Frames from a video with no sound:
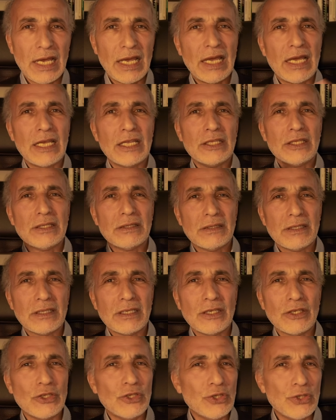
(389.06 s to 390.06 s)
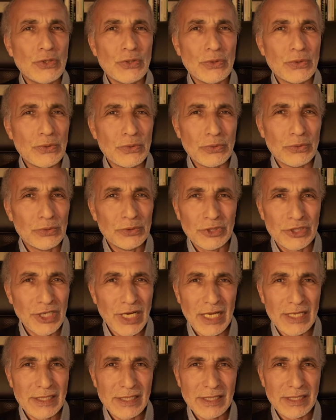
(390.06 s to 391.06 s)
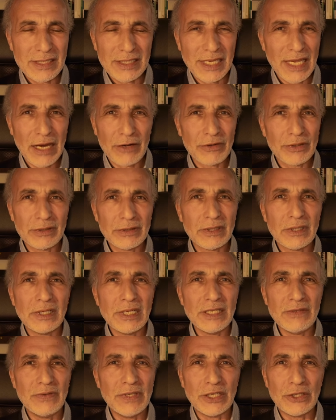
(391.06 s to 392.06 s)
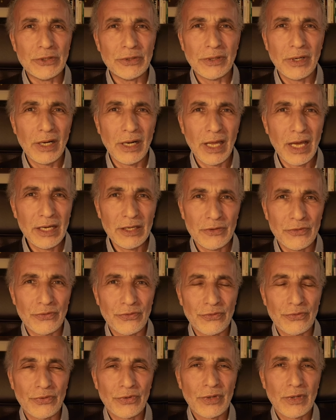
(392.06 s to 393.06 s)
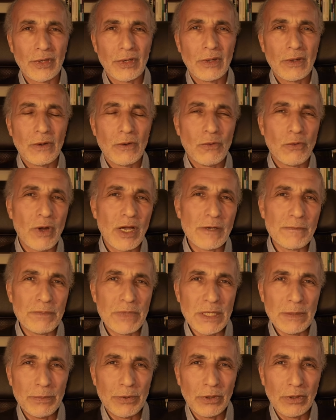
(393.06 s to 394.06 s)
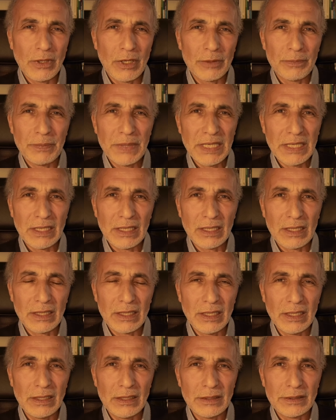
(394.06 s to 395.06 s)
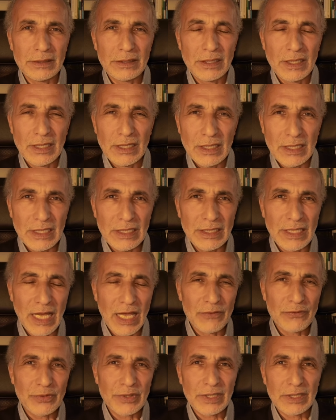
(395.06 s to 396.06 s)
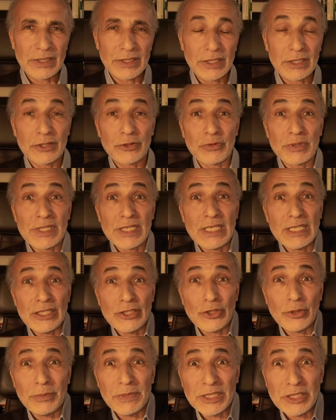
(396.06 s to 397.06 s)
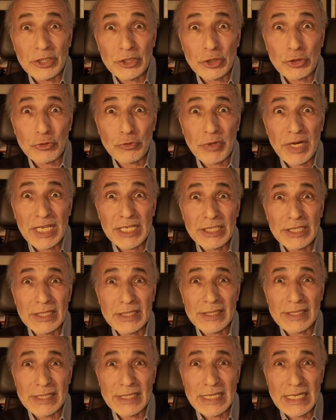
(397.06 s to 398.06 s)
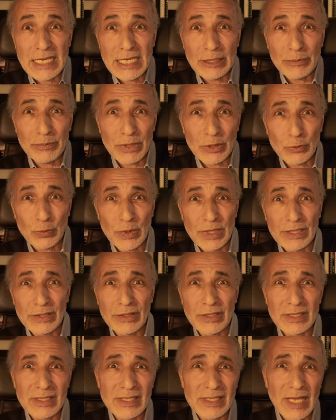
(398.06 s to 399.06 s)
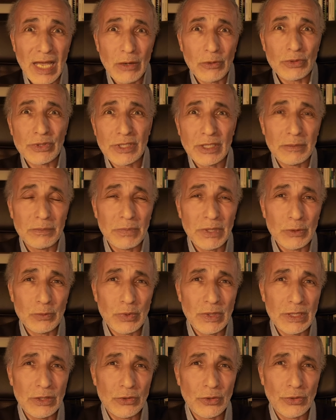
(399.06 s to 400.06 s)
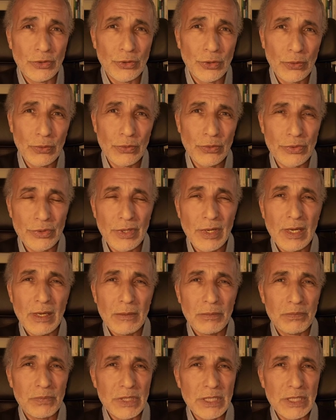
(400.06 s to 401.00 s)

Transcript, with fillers: And you just carry on living your life while people are being killed in African countries, in the Mediterranean scene between the south and between the north.